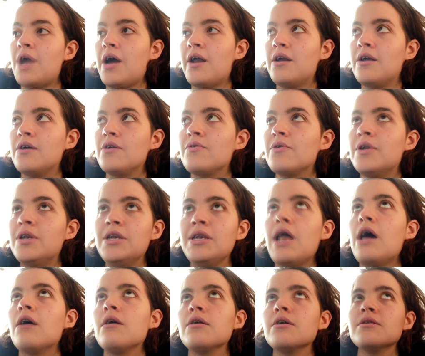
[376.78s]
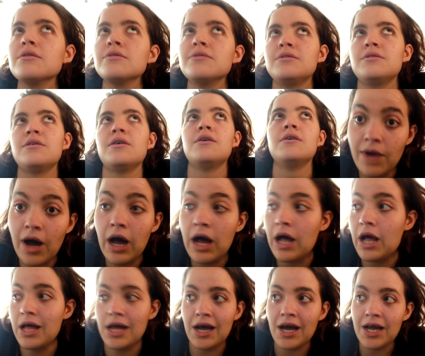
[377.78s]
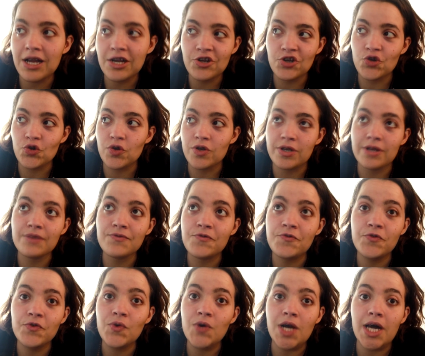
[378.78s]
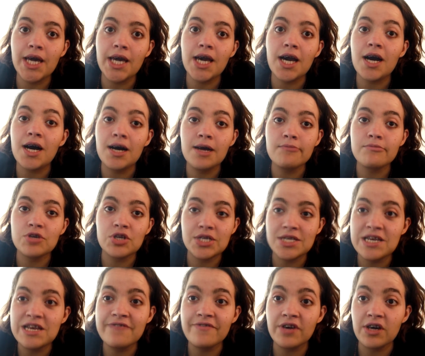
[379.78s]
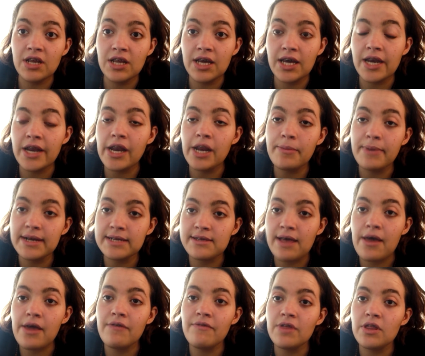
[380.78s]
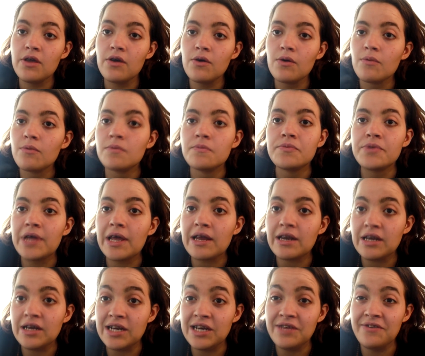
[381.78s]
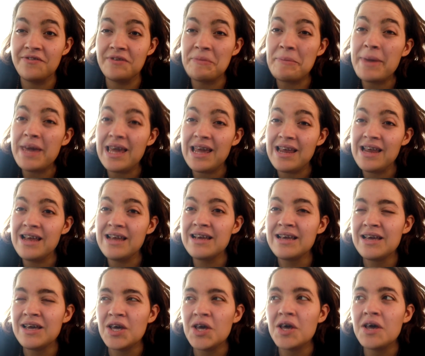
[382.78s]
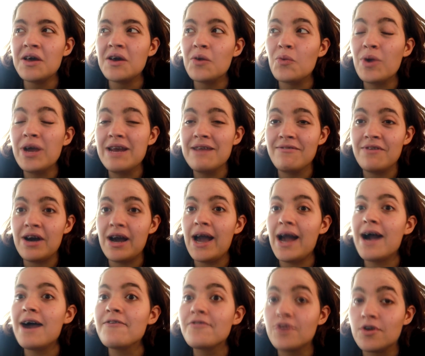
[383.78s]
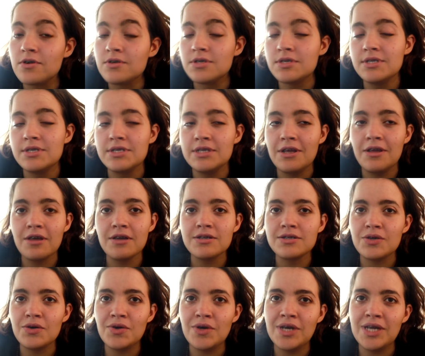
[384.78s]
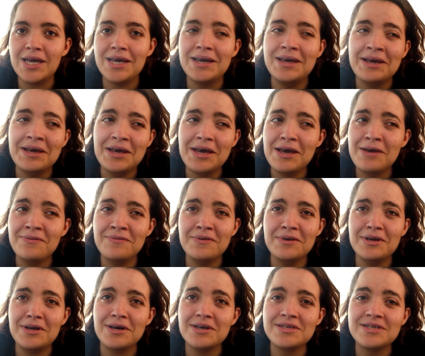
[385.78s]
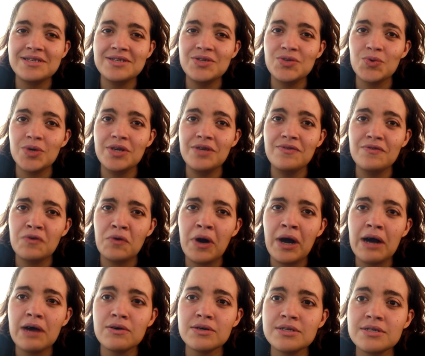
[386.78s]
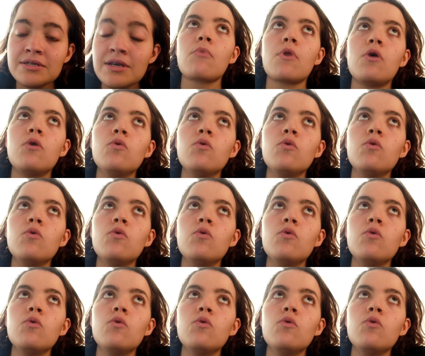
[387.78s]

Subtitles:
I don't know, lungs. I feel like I'm just never gonna get any better, even though technically for me, whenever I have gotten sick, it's only ever lasted 24 hours.